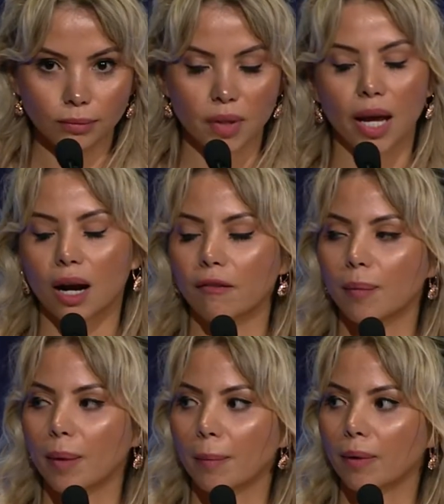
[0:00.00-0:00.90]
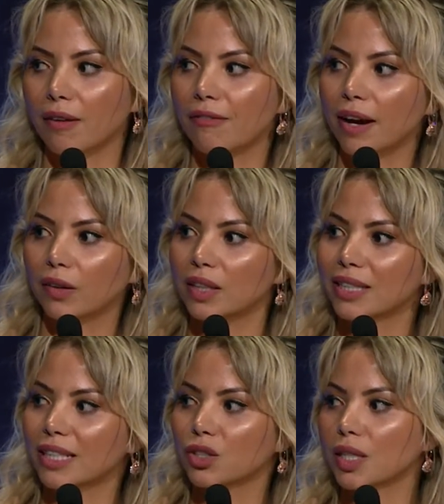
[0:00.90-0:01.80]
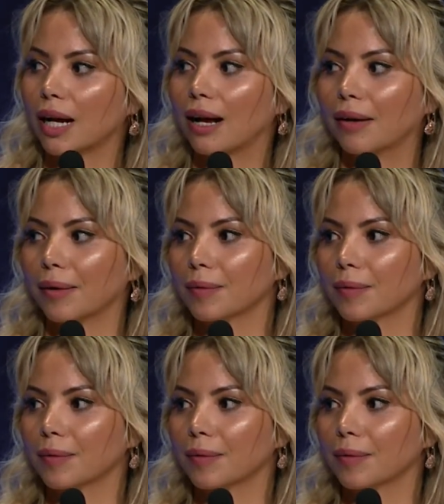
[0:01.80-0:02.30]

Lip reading: And I remember I finally said to God,